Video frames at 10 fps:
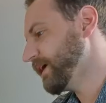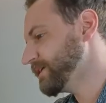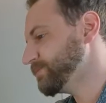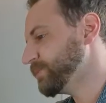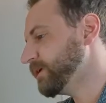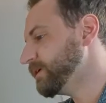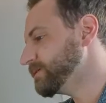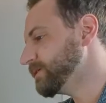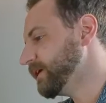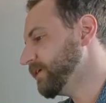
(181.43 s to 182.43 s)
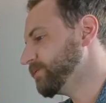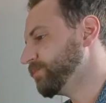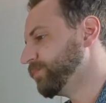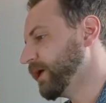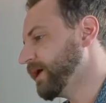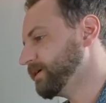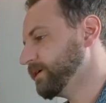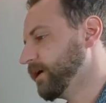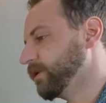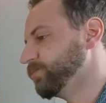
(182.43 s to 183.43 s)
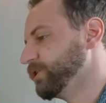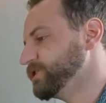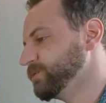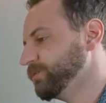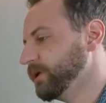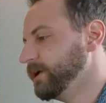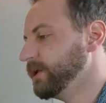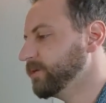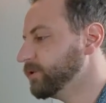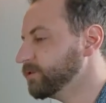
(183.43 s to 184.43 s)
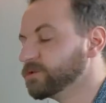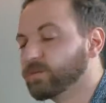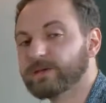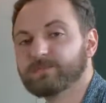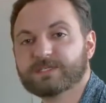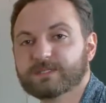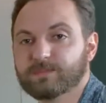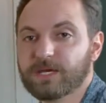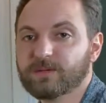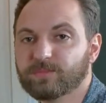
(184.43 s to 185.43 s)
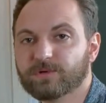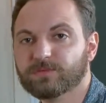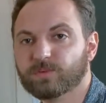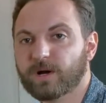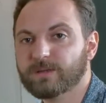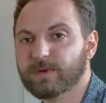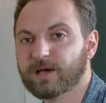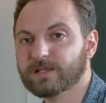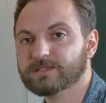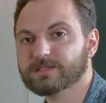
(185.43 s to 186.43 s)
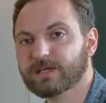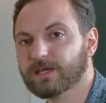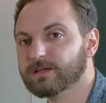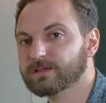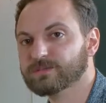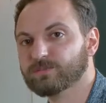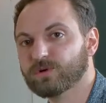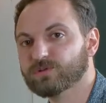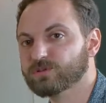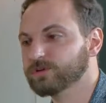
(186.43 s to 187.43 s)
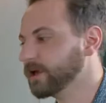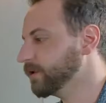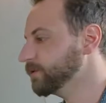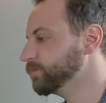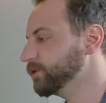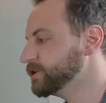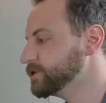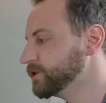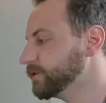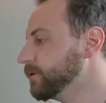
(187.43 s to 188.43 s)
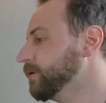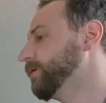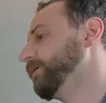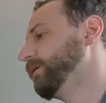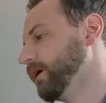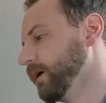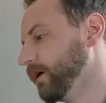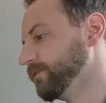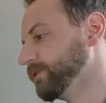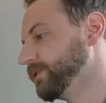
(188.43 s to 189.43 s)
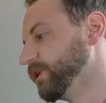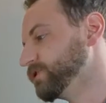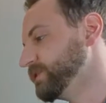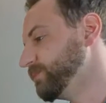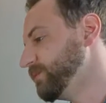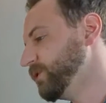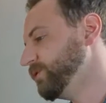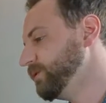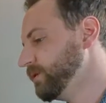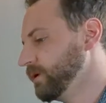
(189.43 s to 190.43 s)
SPs, and they have a black calibration plate, and we use a white piece of paper for white balance and exposure calibration for the RGB mode.